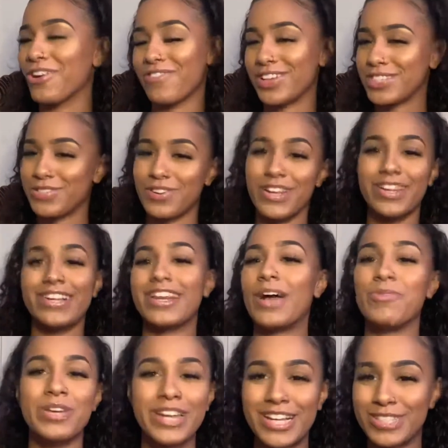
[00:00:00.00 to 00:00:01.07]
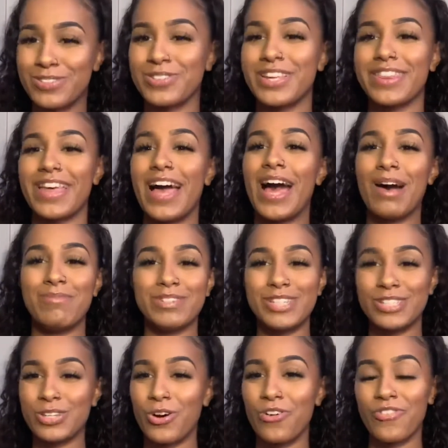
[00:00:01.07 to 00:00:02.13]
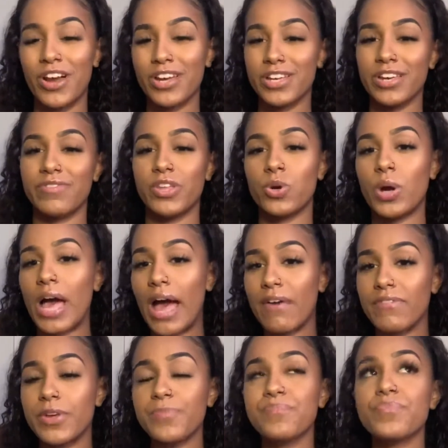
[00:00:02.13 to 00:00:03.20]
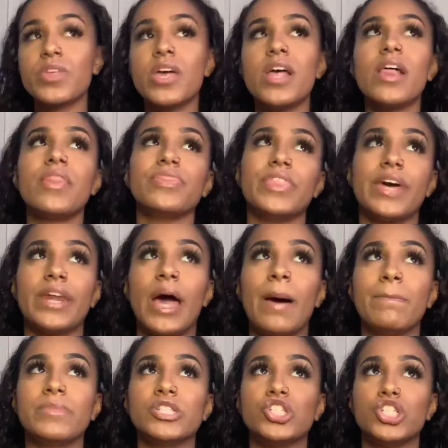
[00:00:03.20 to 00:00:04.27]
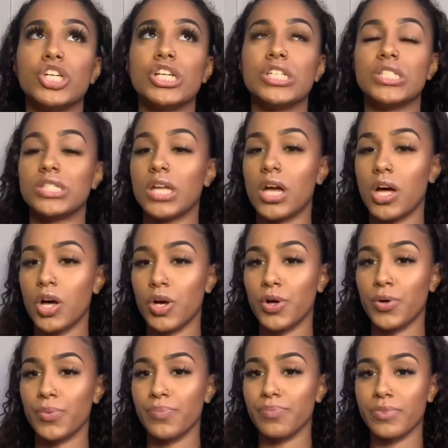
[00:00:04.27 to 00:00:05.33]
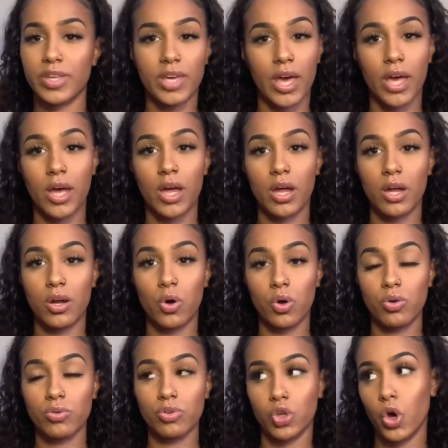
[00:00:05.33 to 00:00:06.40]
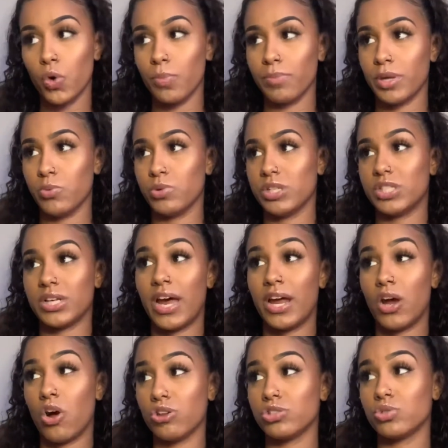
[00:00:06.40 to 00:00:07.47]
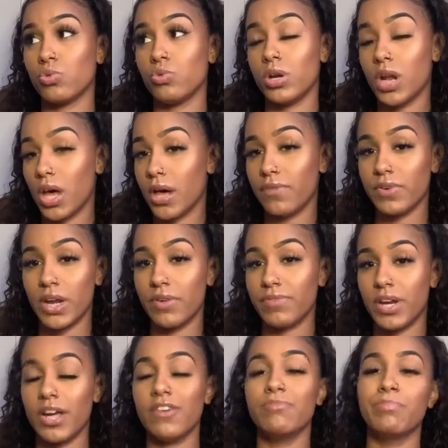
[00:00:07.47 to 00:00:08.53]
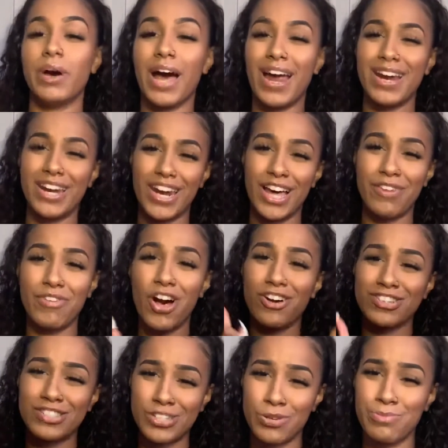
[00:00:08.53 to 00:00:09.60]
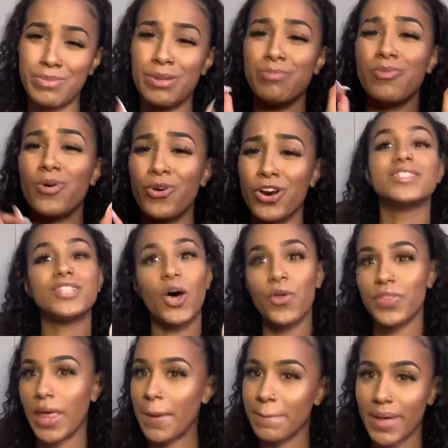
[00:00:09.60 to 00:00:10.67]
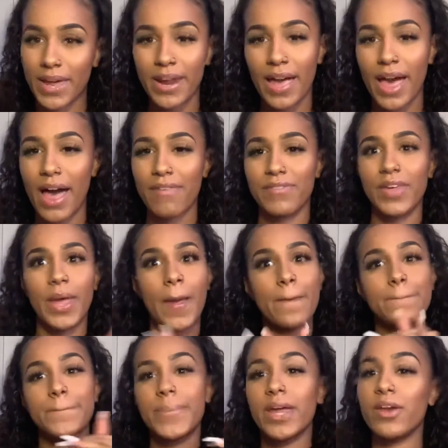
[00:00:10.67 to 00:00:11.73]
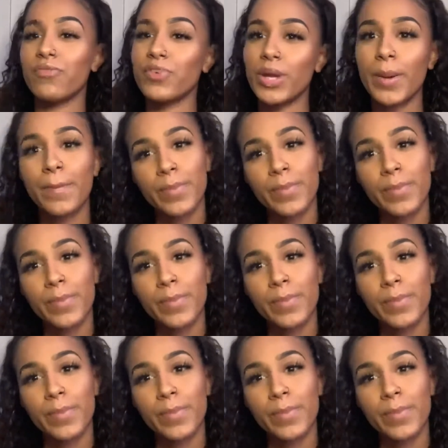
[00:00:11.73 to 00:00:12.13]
to a restaurant. We're not doing that. I'm gonna just go around here. If they don't have it, then I'm gonna just get goat meat, which I also love, but I love oxtail meat more, so they better have it, period.